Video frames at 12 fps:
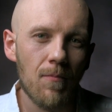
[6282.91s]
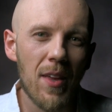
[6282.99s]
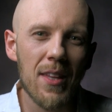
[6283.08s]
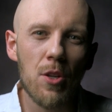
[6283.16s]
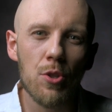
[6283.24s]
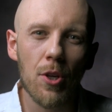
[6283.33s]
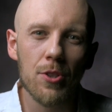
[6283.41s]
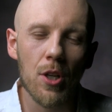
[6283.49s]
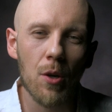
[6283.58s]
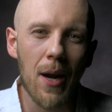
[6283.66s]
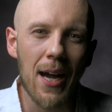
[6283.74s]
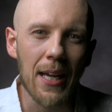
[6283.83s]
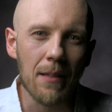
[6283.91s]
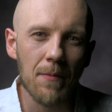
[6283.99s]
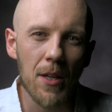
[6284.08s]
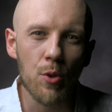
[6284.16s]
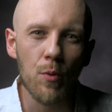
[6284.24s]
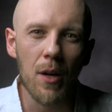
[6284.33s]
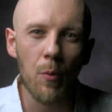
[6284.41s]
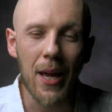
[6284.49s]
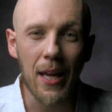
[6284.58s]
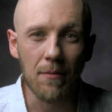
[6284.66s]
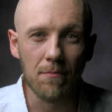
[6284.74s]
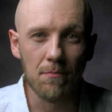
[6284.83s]
And then you start to cry and you run
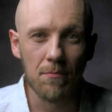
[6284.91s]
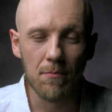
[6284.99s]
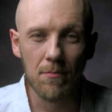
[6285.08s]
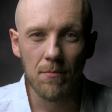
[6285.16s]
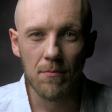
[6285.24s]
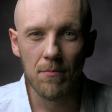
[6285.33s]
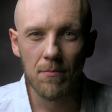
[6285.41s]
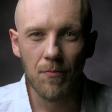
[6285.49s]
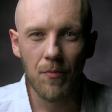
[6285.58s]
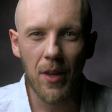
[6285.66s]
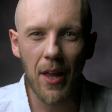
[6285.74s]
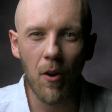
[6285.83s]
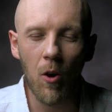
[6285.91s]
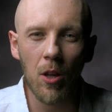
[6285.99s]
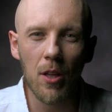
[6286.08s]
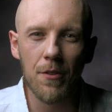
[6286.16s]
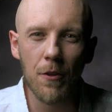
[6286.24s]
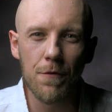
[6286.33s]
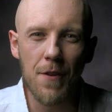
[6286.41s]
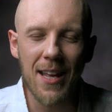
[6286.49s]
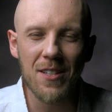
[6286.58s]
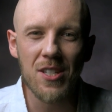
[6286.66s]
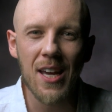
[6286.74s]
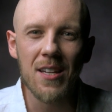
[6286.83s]
away. And all of your
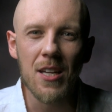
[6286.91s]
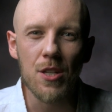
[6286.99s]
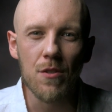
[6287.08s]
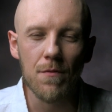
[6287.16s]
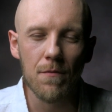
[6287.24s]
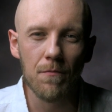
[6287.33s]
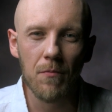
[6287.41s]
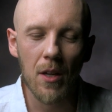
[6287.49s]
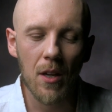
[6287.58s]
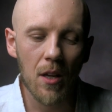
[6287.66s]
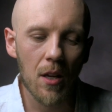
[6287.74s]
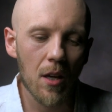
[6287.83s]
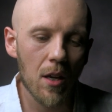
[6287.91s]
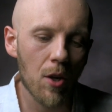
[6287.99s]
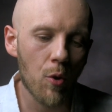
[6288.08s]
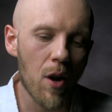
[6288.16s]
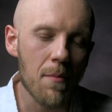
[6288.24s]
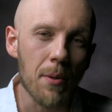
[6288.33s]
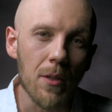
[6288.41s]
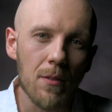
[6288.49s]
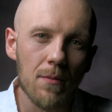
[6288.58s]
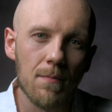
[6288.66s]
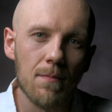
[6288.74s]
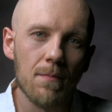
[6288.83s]
fancy ideas crumble.
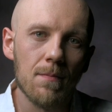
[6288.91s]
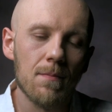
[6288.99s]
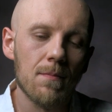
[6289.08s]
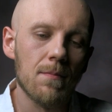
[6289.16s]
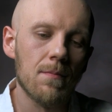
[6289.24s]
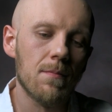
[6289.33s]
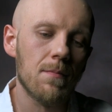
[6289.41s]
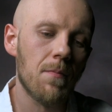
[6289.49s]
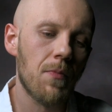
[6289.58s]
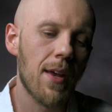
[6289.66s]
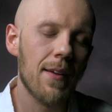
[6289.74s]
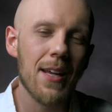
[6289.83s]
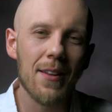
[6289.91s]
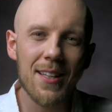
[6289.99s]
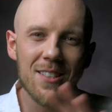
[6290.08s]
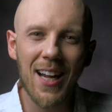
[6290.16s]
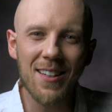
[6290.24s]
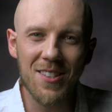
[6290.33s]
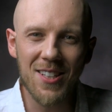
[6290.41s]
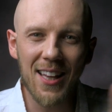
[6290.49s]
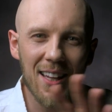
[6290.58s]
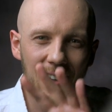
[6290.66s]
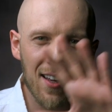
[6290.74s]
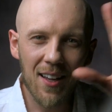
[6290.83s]
Now, that's not to say
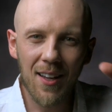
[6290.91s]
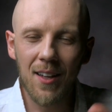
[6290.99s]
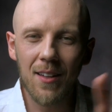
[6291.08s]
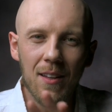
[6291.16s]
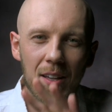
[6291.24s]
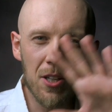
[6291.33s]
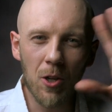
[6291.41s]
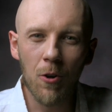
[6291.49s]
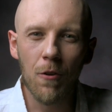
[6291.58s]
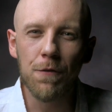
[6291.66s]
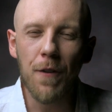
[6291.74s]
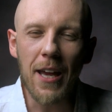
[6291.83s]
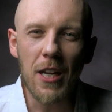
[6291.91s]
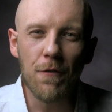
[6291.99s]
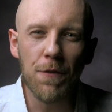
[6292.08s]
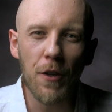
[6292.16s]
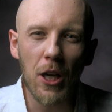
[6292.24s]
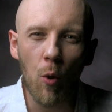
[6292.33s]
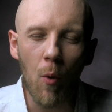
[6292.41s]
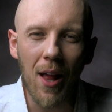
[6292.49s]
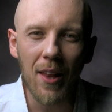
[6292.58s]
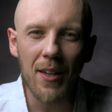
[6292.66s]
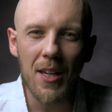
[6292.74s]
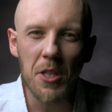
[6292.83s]
that, you know, fighting for
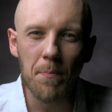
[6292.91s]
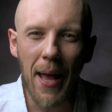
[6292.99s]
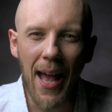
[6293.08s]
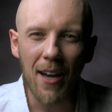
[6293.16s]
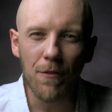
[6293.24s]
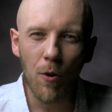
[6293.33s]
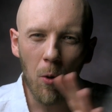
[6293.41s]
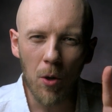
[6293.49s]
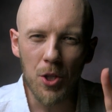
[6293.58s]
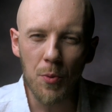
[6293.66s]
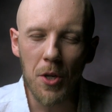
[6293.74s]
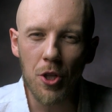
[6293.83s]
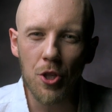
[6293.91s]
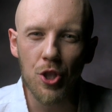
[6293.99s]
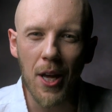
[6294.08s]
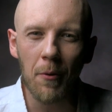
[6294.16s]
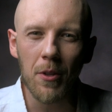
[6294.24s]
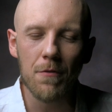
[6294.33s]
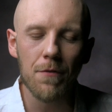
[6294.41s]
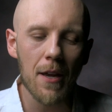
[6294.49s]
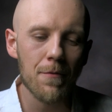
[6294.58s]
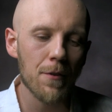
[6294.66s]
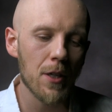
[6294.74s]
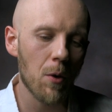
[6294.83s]
equality is bad. Of course, we should generally
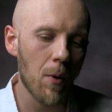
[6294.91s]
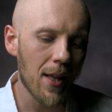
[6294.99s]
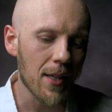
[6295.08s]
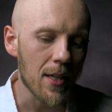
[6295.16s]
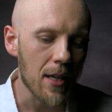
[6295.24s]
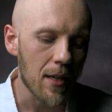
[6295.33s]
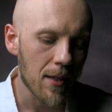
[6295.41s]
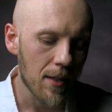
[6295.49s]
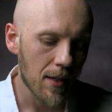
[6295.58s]
fight for equality.